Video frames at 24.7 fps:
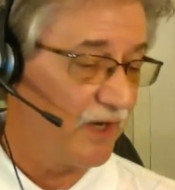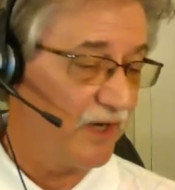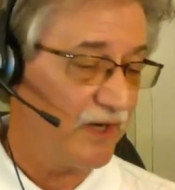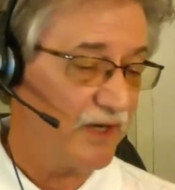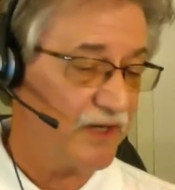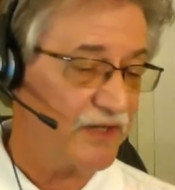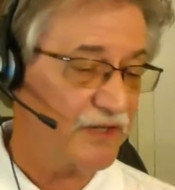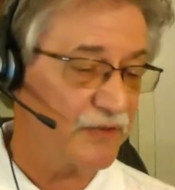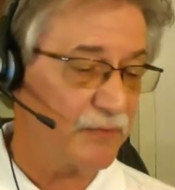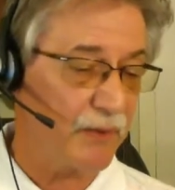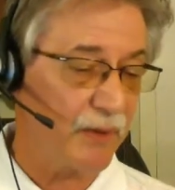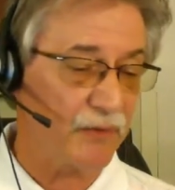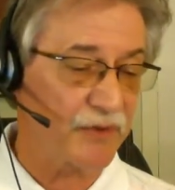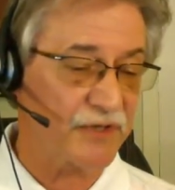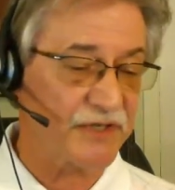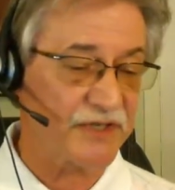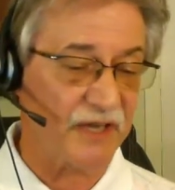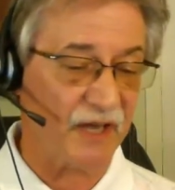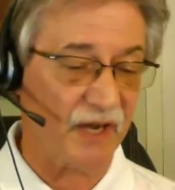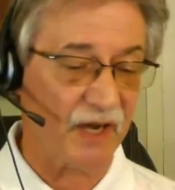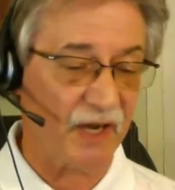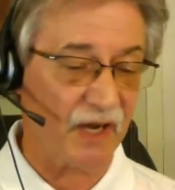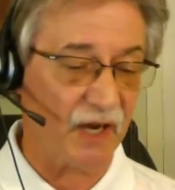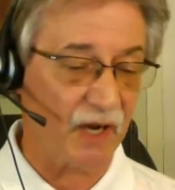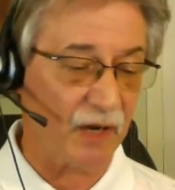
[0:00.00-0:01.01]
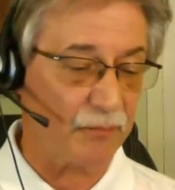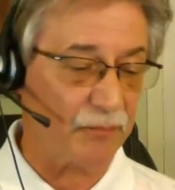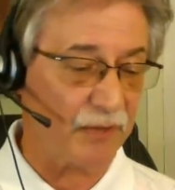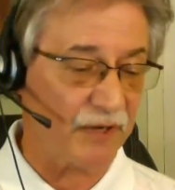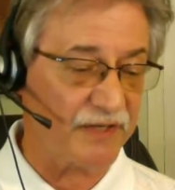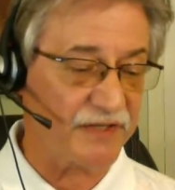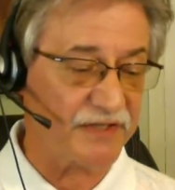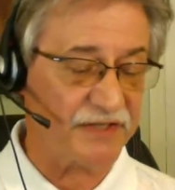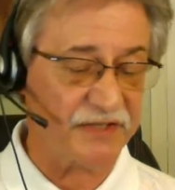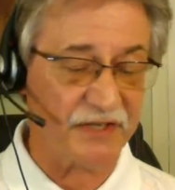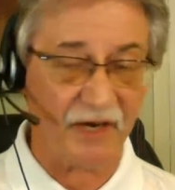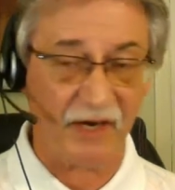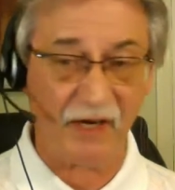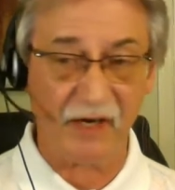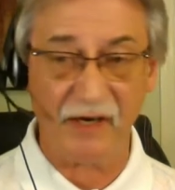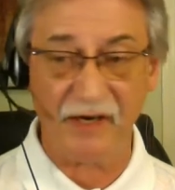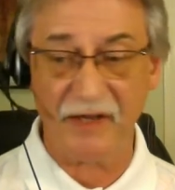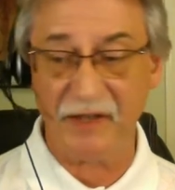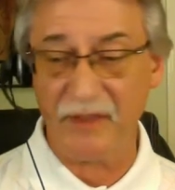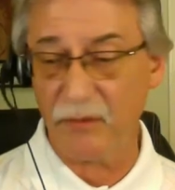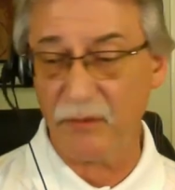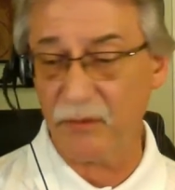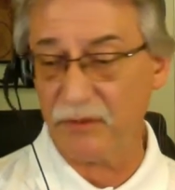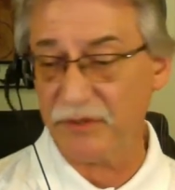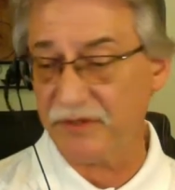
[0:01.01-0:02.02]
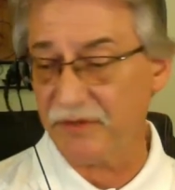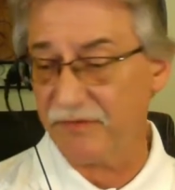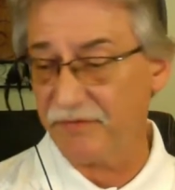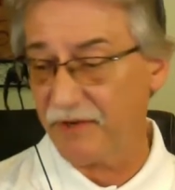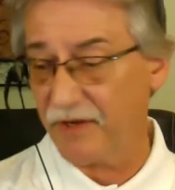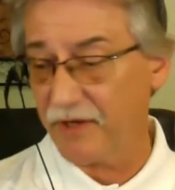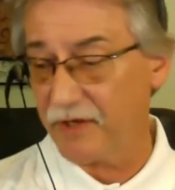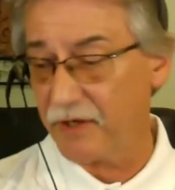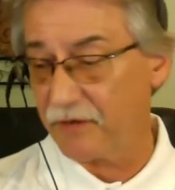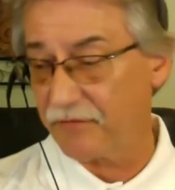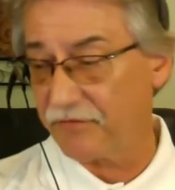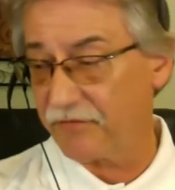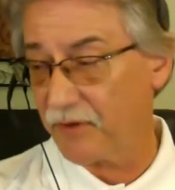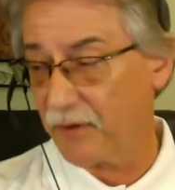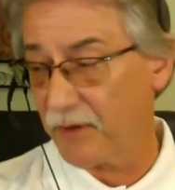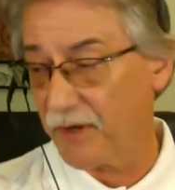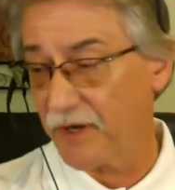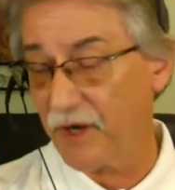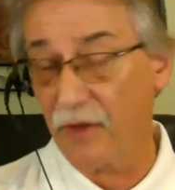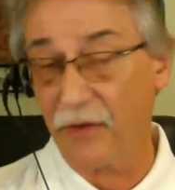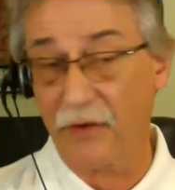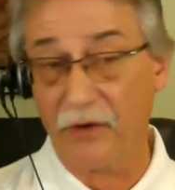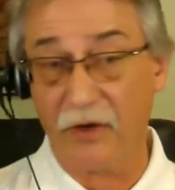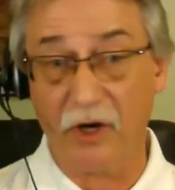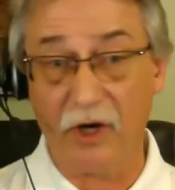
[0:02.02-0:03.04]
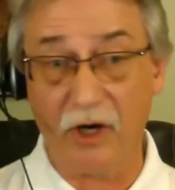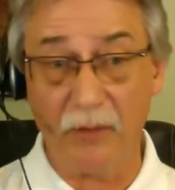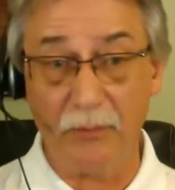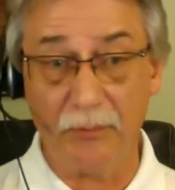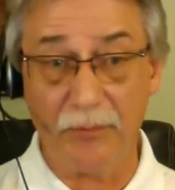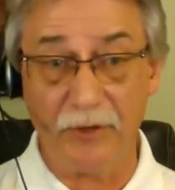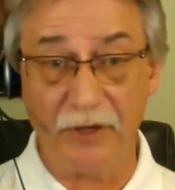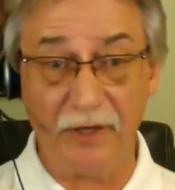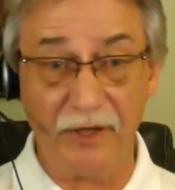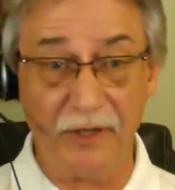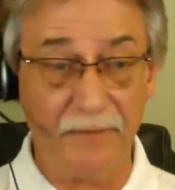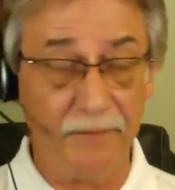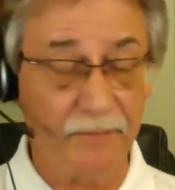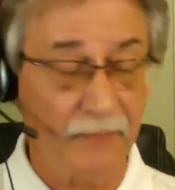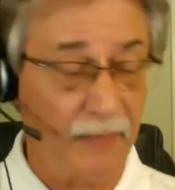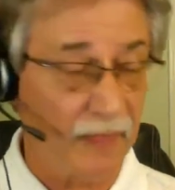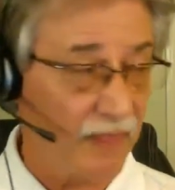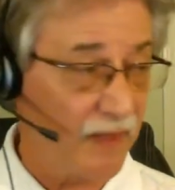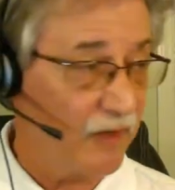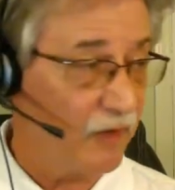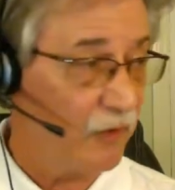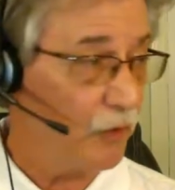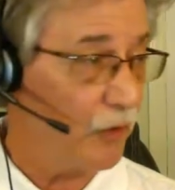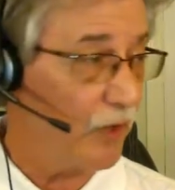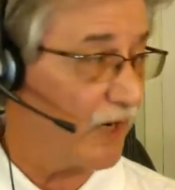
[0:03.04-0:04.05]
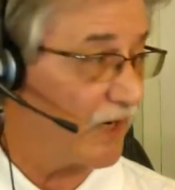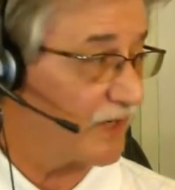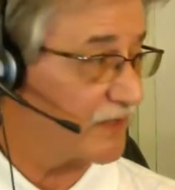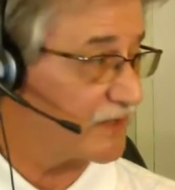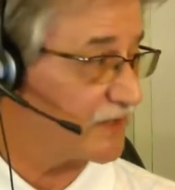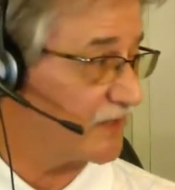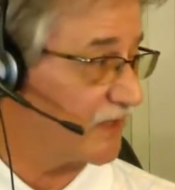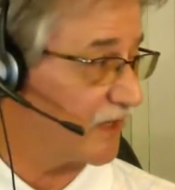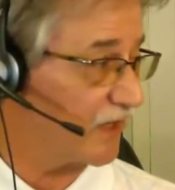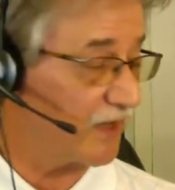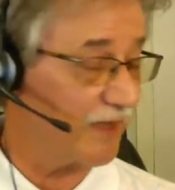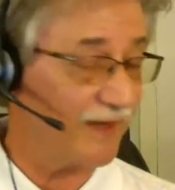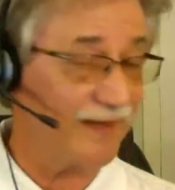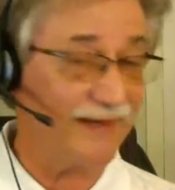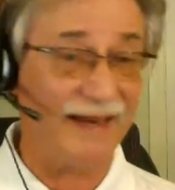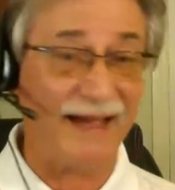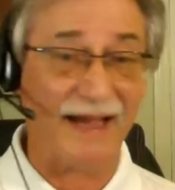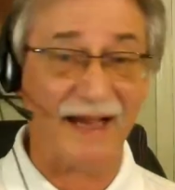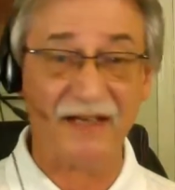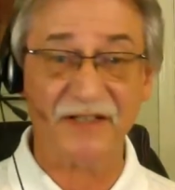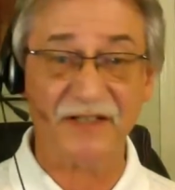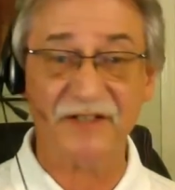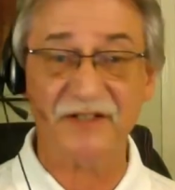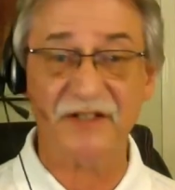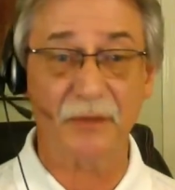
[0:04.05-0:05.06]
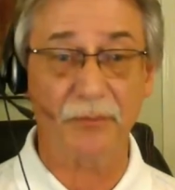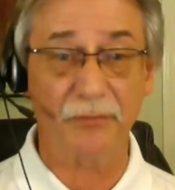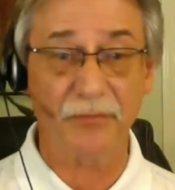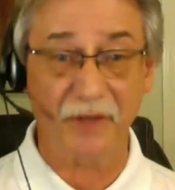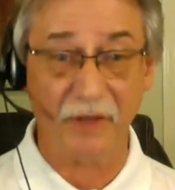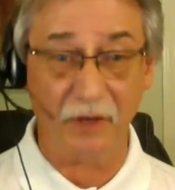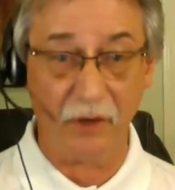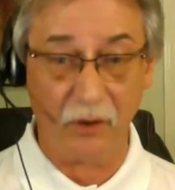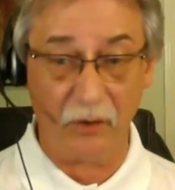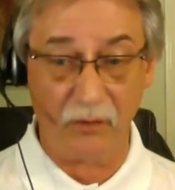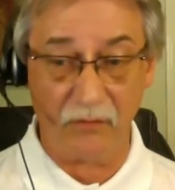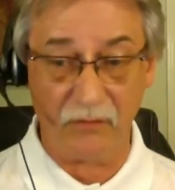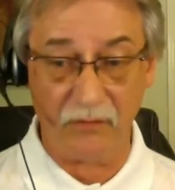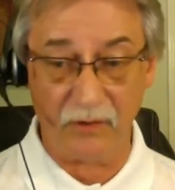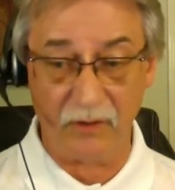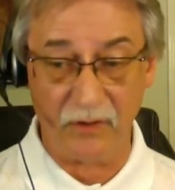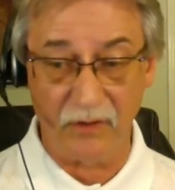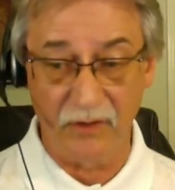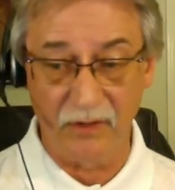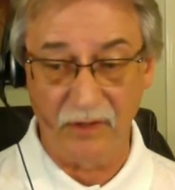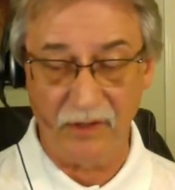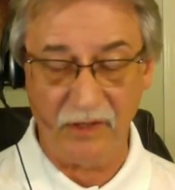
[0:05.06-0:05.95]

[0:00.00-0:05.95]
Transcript: As we were setting up on Saturday, there was a vendor for another company who accidentally knocked something over.